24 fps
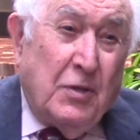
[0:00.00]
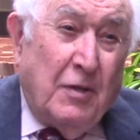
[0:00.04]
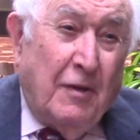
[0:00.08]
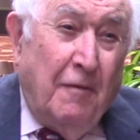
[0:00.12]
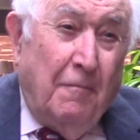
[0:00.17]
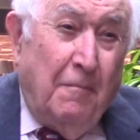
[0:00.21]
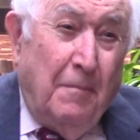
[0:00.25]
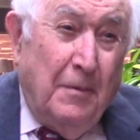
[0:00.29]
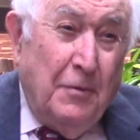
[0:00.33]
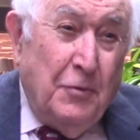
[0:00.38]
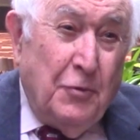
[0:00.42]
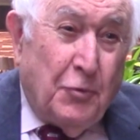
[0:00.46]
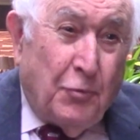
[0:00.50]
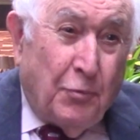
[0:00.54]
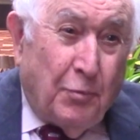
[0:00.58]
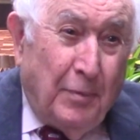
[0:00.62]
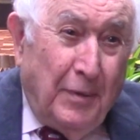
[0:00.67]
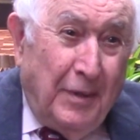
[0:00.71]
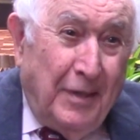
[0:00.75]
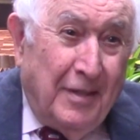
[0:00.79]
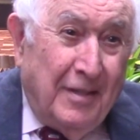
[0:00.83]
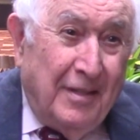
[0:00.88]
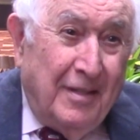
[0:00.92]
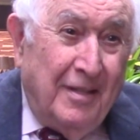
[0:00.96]
that have been
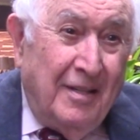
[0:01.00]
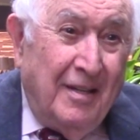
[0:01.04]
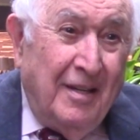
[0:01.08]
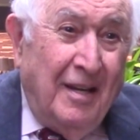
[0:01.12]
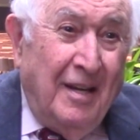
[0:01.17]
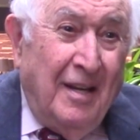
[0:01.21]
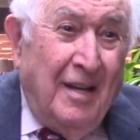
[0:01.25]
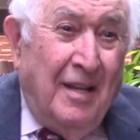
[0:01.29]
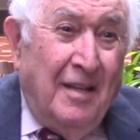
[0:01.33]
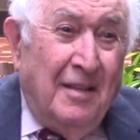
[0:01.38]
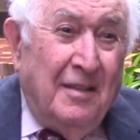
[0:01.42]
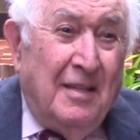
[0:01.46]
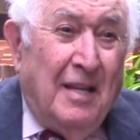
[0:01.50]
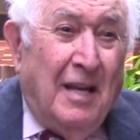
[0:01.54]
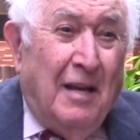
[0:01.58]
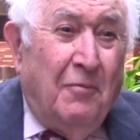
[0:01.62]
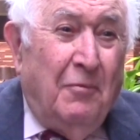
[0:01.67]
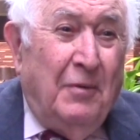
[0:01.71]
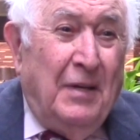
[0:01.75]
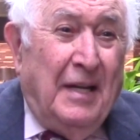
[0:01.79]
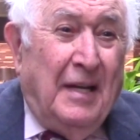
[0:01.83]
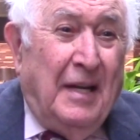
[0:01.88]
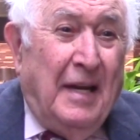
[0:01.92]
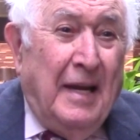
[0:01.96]
treated that
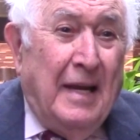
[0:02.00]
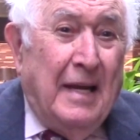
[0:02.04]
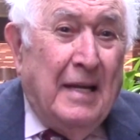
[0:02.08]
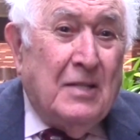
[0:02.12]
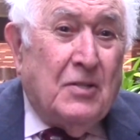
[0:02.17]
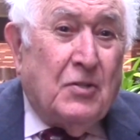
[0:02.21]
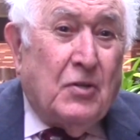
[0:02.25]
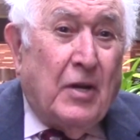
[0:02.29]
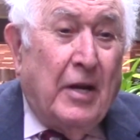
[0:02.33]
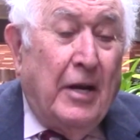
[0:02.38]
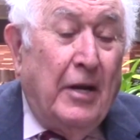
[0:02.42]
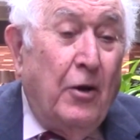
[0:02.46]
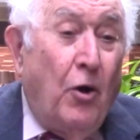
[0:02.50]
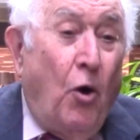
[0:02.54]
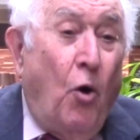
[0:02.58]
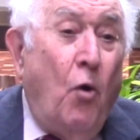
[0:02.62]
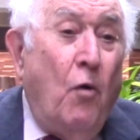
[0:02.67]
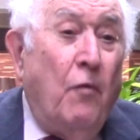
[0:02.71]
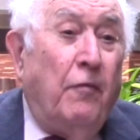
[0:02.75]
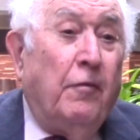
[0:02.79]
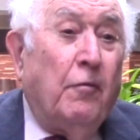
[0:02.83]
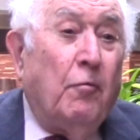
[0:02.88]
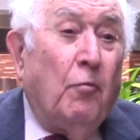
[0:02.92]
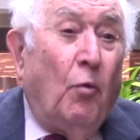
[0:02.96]
we can say
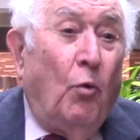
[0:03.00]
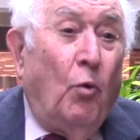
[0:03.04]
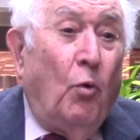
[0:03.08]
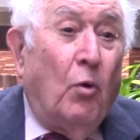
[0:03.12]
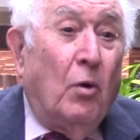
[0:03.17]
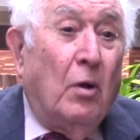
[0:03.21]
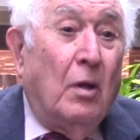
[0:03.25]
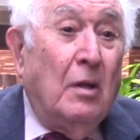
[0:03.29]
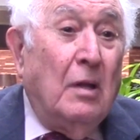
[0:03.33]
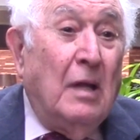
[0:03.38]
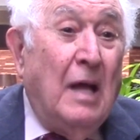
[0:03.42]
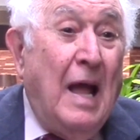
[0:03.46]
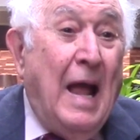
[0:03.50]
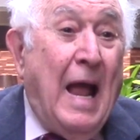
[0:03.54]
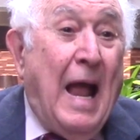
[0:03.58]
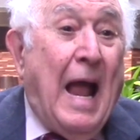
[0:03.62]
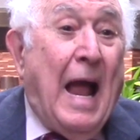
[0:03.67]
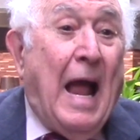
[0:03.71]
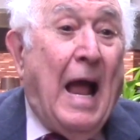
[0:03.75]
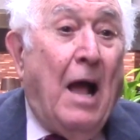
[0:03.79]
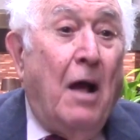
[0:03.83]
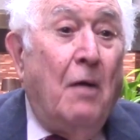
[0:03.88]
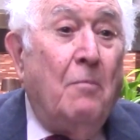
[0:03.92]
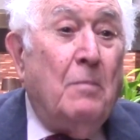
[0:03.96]
overall,
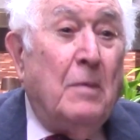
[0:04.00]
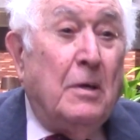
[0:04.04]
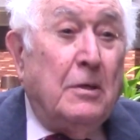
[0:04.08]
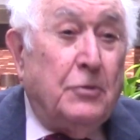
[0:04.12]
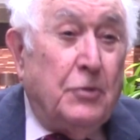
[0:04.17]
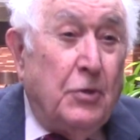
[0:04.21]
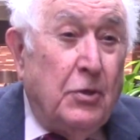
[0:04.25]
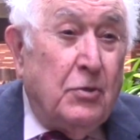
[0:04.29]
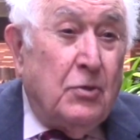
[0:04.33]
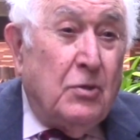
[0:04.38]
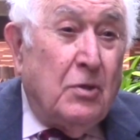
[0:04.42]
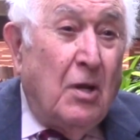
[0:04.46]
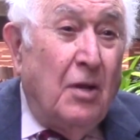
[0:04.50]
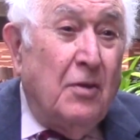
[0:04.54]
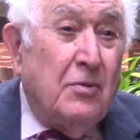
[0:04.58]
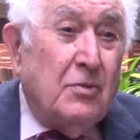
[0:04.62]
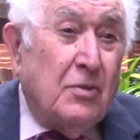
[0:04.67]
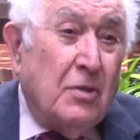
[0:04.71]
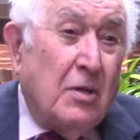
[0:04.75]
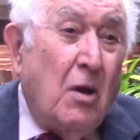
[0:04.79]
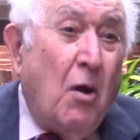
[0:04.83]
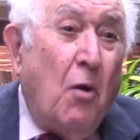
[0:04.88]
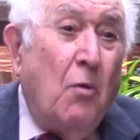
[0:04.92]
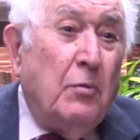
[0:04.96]
how much is this
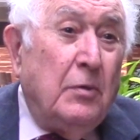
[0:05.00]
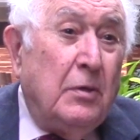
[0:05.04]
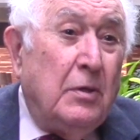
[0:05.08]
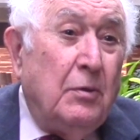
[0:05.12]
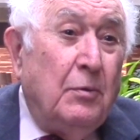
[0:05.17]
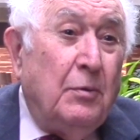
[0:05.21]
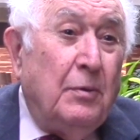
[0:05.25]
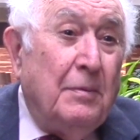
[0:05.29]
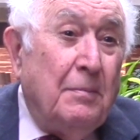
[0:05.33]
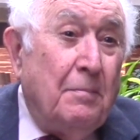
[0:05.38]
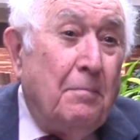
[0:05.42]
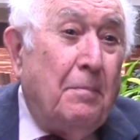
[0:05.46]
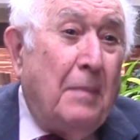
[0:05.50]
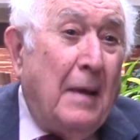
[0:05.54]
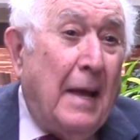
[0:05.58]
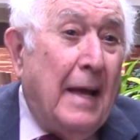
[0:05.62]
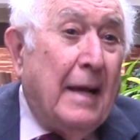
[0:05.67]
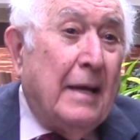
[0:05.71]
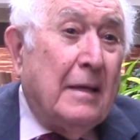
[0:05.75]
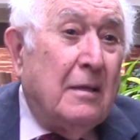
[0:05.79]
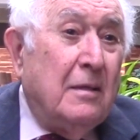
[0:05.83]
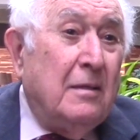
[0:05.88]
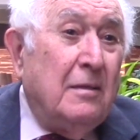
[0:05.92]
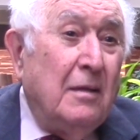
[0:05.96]
going to
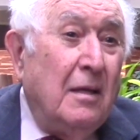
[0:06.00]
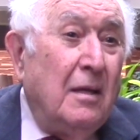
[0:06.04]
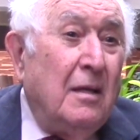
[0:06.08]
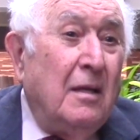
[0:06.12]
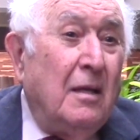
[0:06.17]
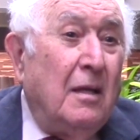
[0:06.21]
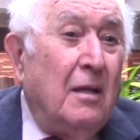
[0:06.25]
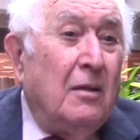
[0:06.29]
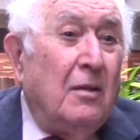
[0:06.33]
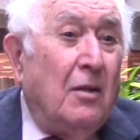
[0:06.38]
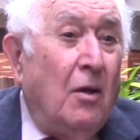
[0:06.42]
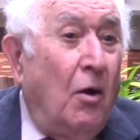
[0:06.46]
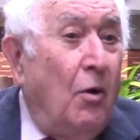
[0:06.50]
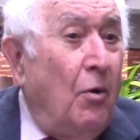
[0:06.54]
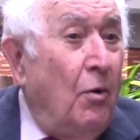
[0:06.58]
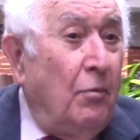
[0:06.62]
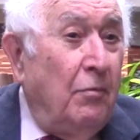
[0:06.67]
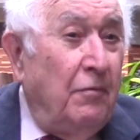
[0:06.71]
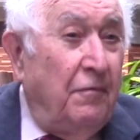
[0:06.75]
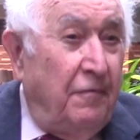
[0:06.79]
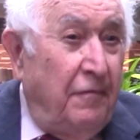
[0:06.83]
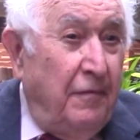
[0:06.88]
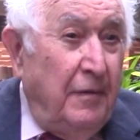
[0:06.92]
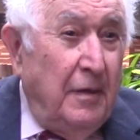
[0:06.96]
impact the
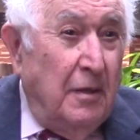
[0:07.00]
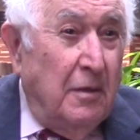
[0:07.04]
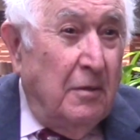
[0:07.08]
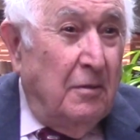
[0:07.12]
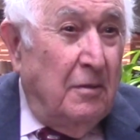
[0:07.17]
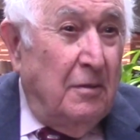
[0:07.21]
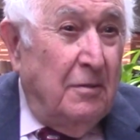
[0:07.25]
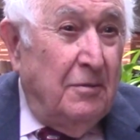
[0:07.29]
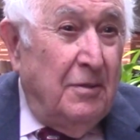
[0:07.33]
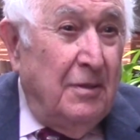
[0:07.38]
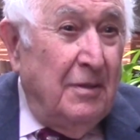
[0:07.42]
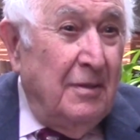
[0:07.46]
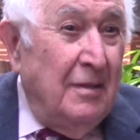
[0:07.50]
whole field?